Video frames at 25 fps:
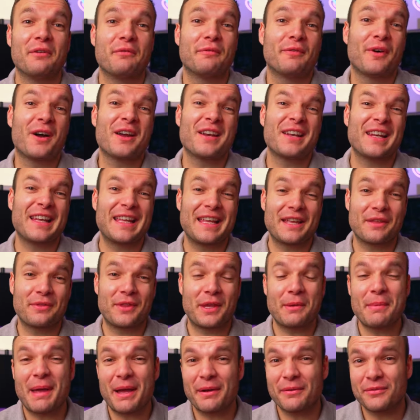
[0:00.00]
And finally,
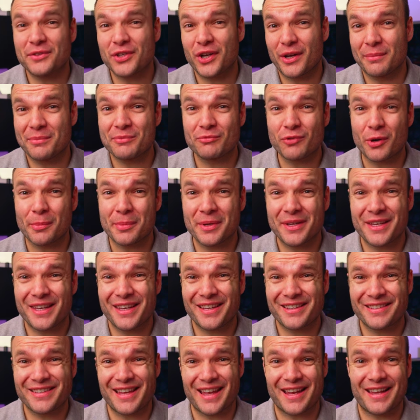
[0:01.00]
the amount of times Robert
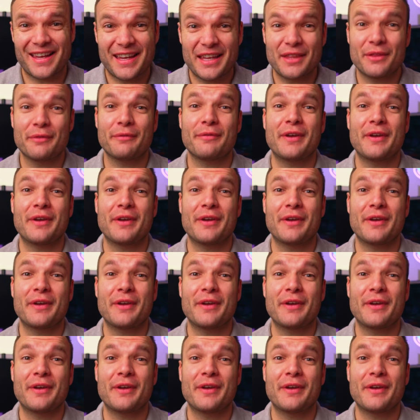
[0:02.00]
Kiyosaki, the